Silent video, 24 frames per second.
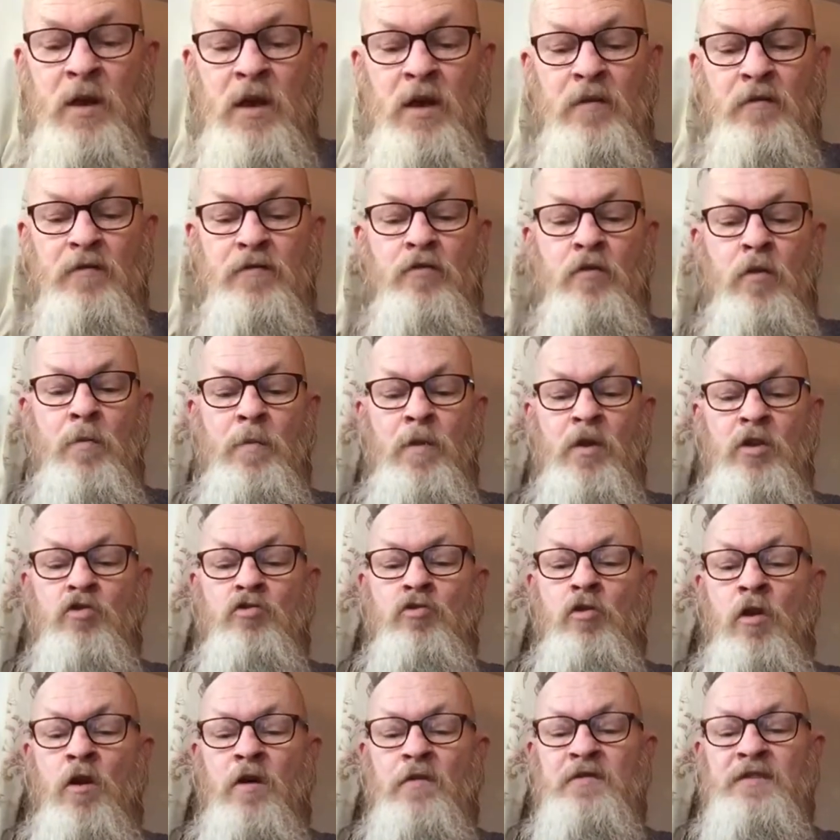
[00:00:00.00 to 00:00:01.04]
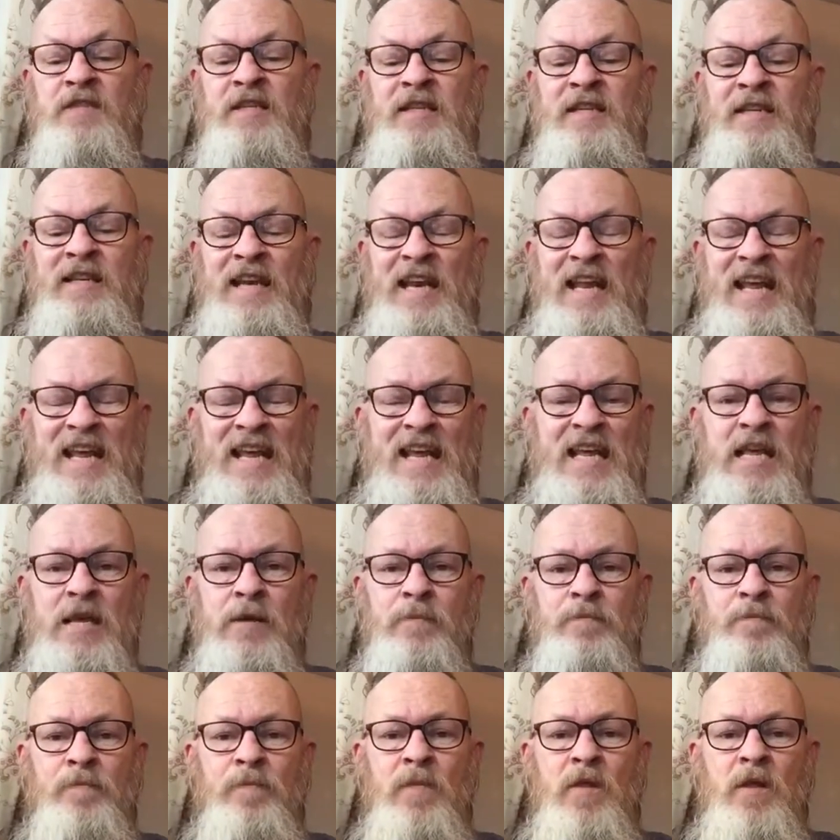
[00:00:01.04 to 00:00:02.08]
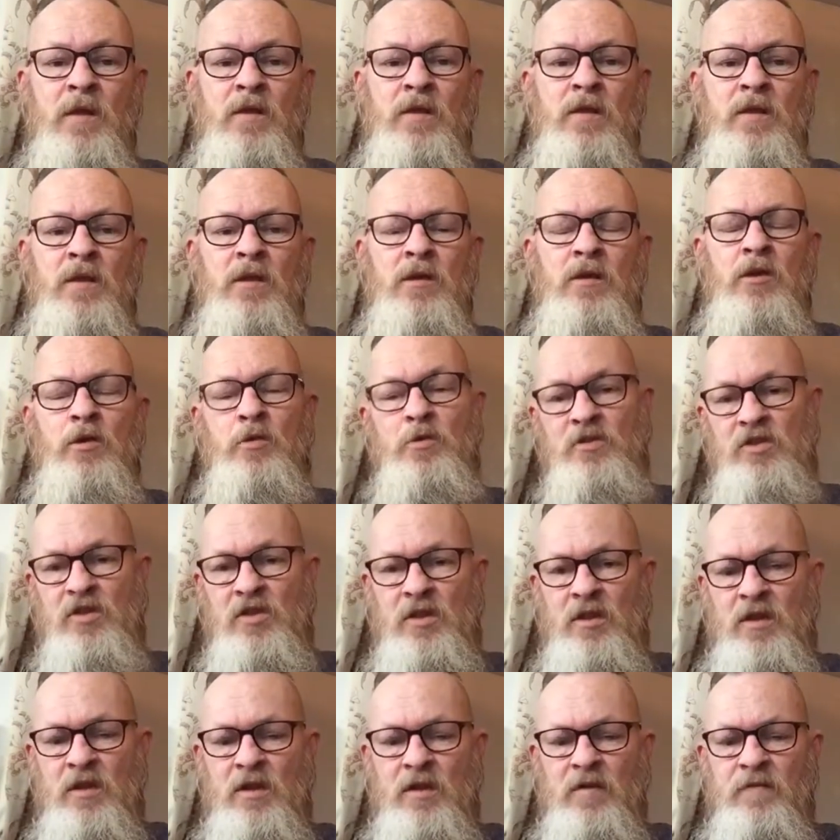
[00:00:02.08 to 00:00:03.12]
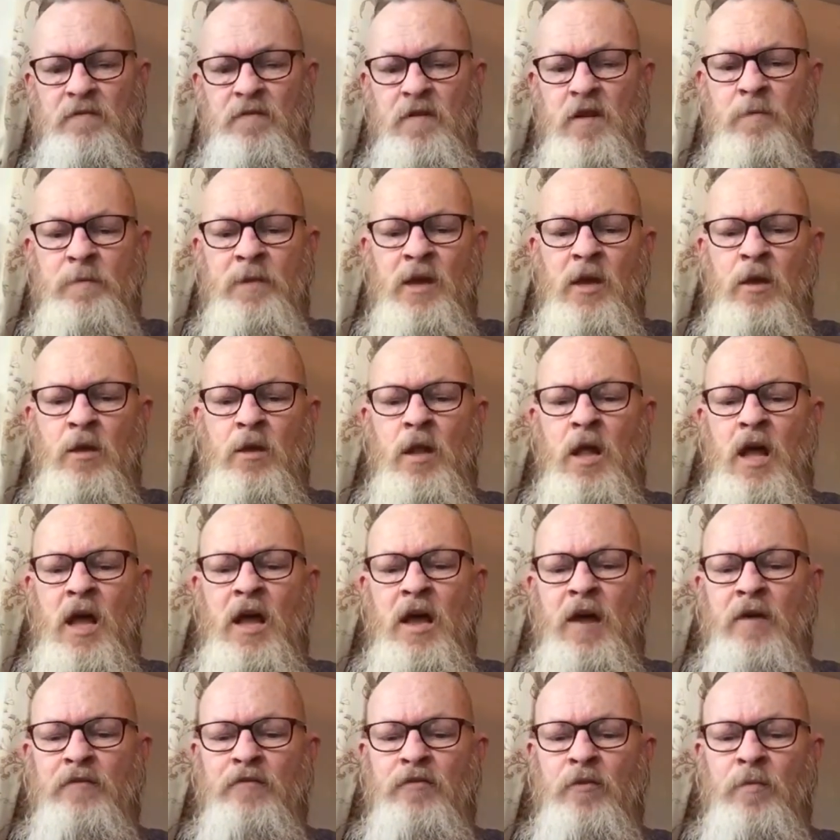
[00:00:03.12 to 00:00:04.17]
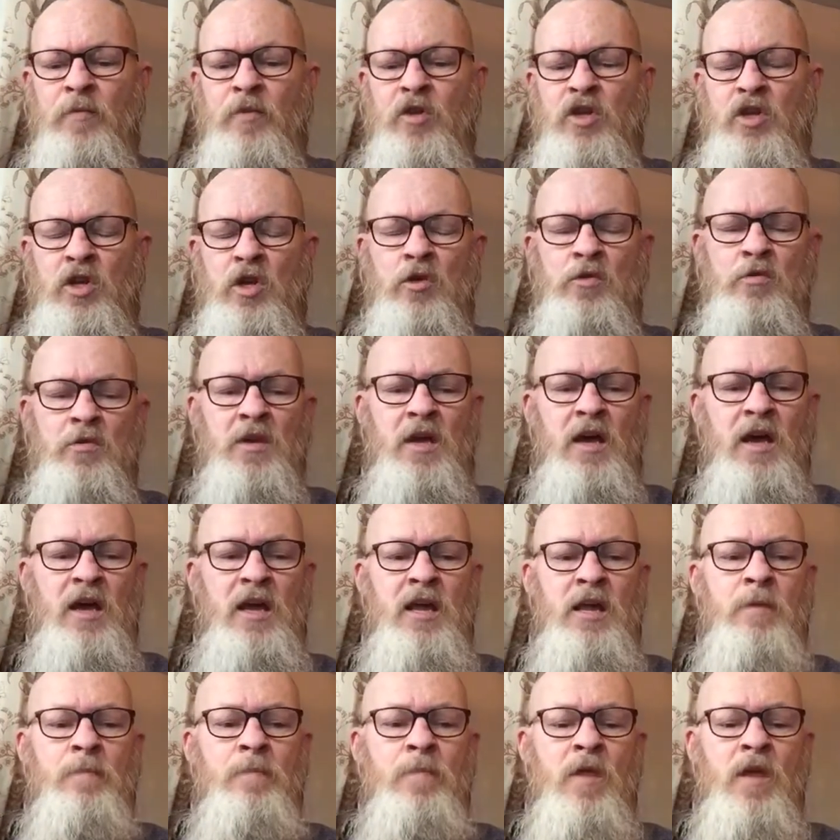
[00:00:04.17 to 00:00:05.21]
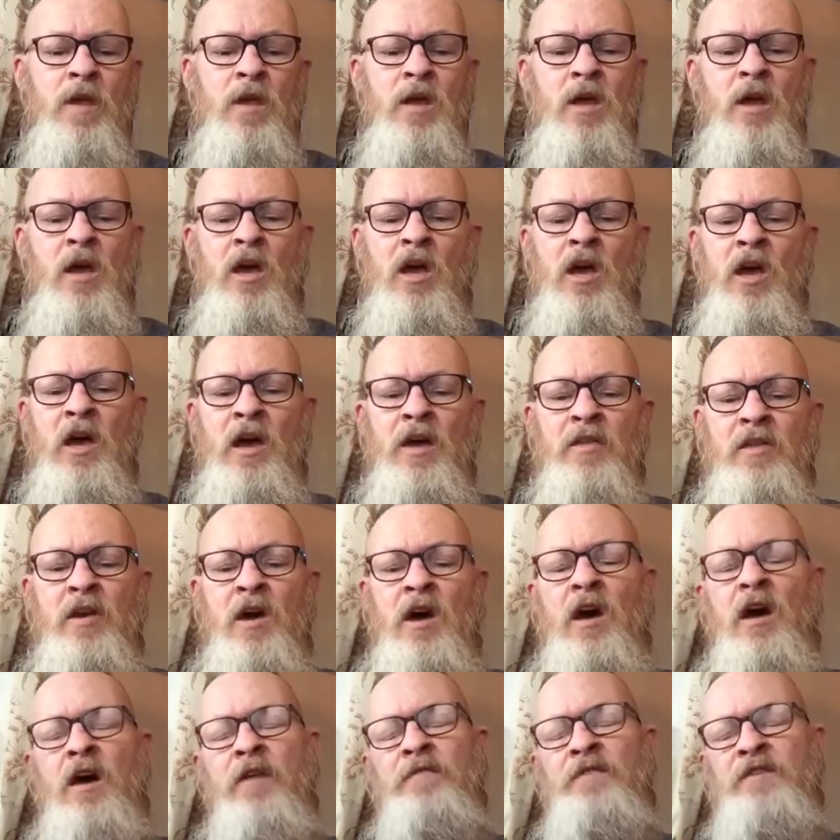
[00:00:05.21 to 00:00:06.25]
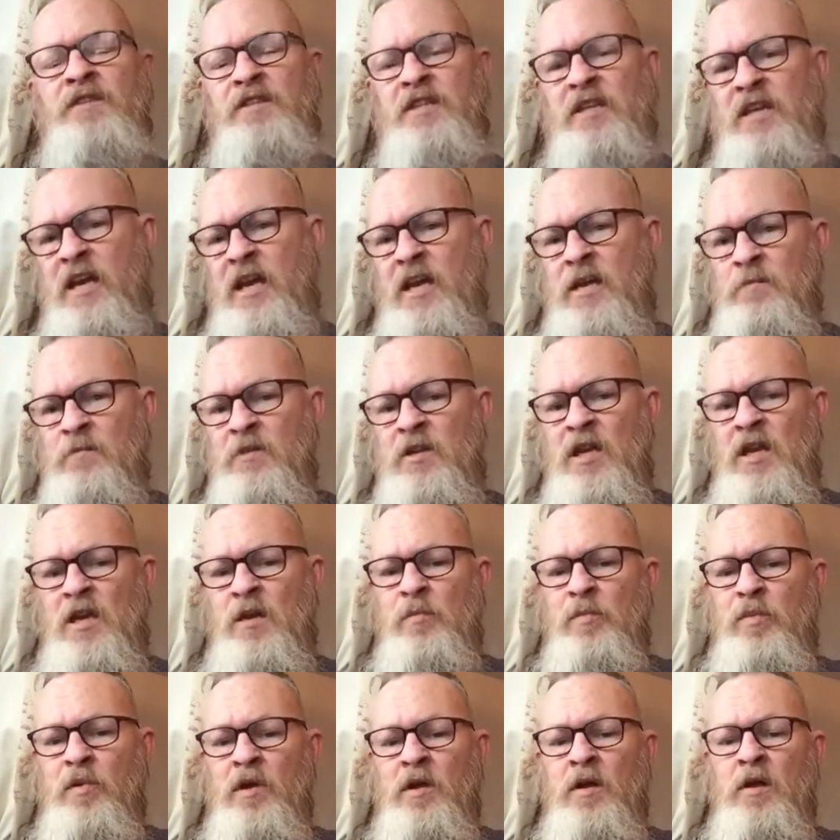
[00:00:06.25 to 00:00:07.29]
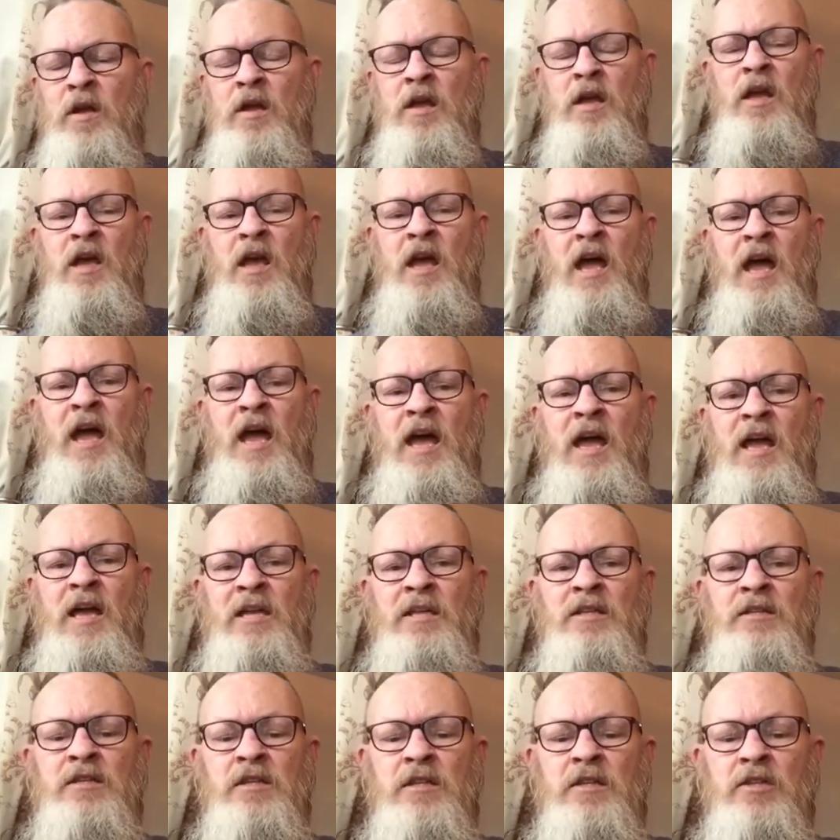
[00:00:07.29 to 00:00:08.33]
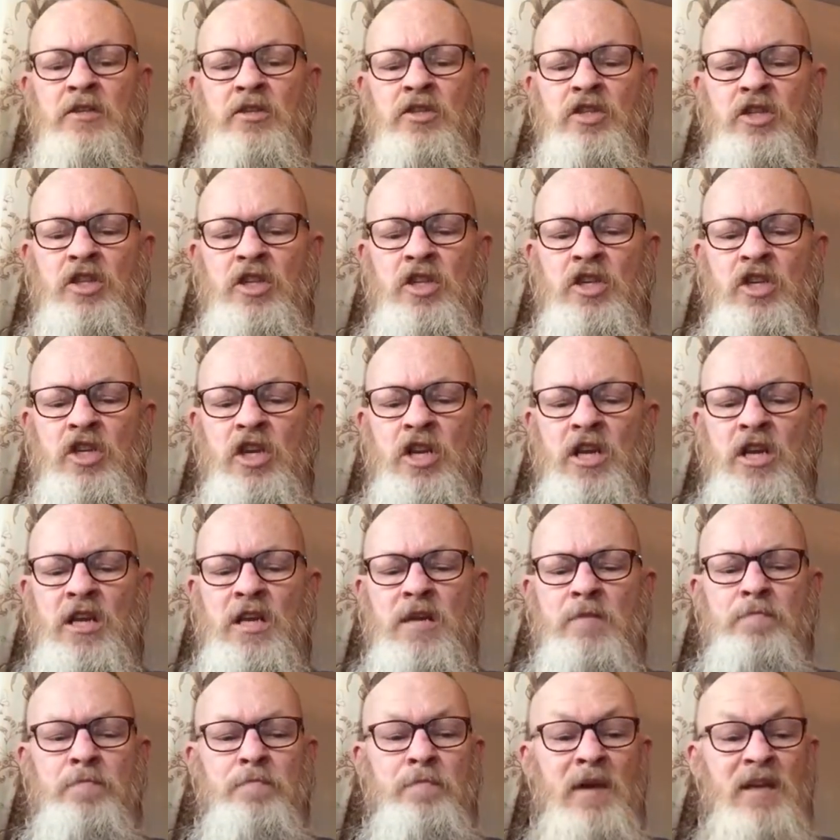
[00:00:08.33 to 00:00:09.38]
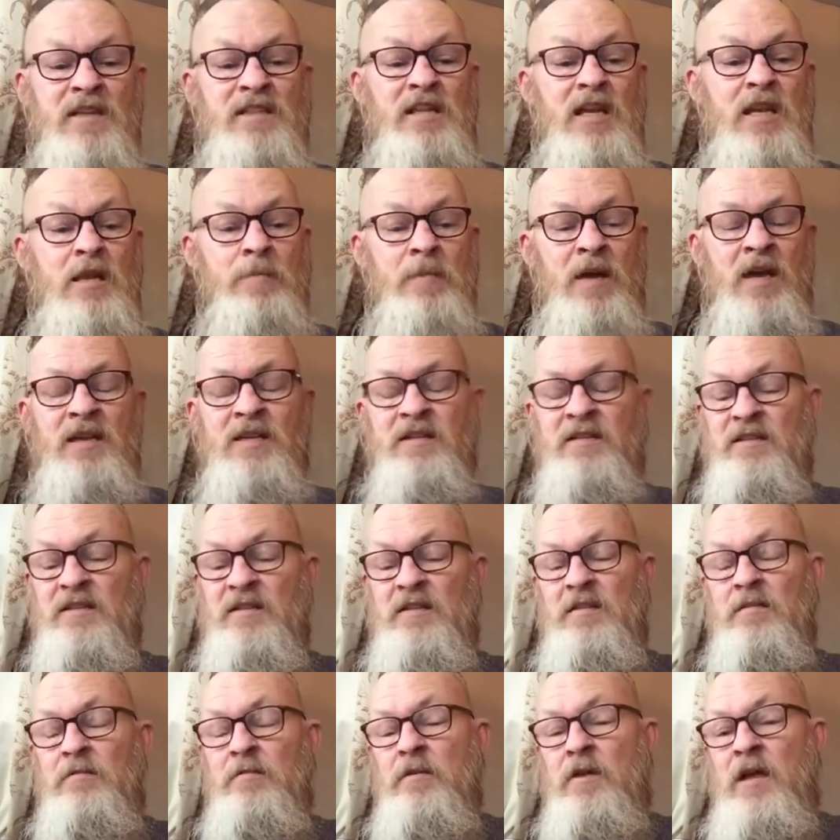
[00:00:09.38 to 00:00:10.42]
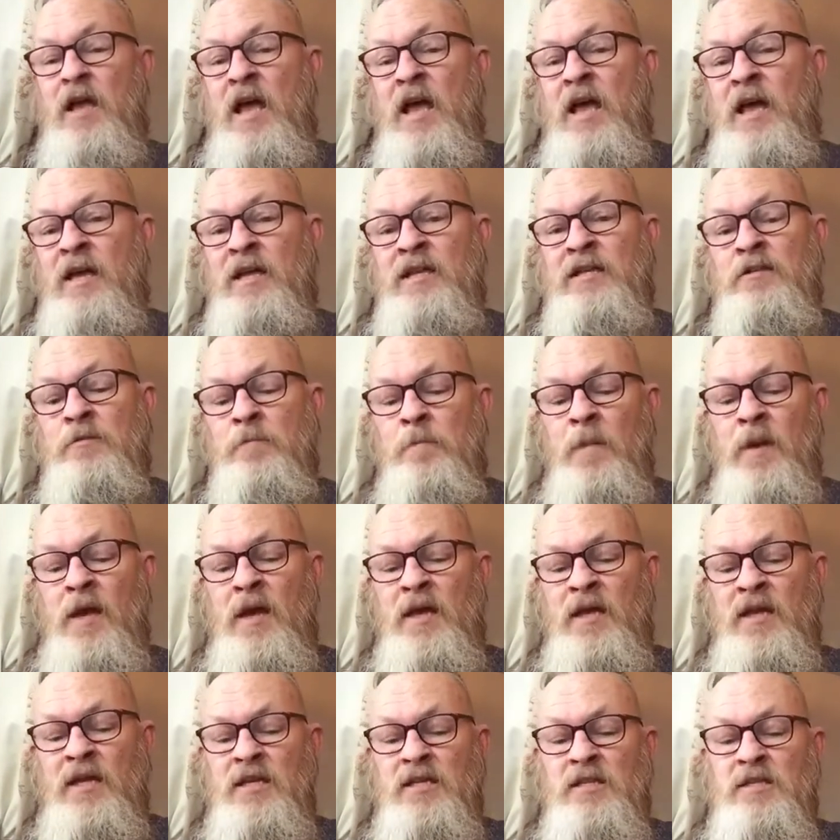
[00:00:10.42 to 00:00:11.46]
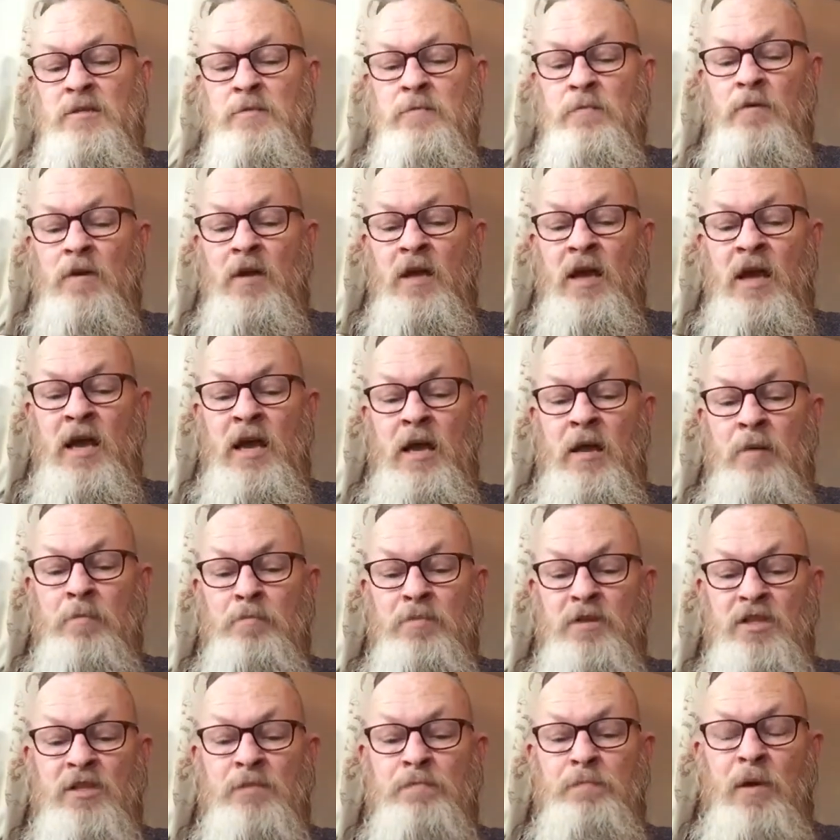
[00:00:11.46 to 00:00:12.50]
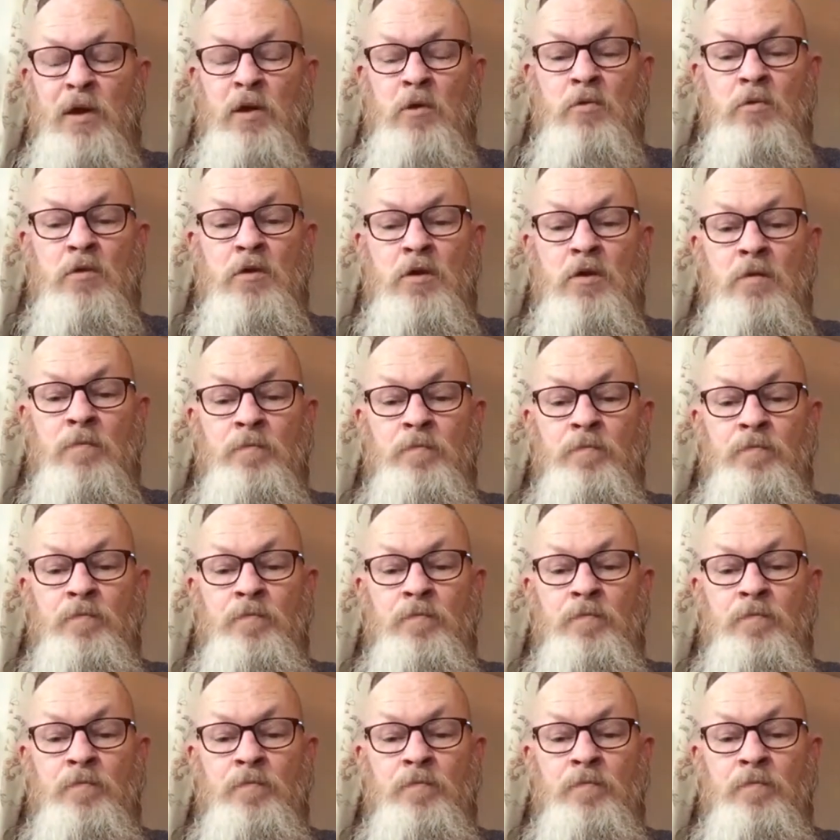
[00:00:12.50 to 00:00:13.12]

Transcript: in from Craftyleigh, who's a female from the UK. Her other half is a gamekeeper, and she basically makes handmade bespoke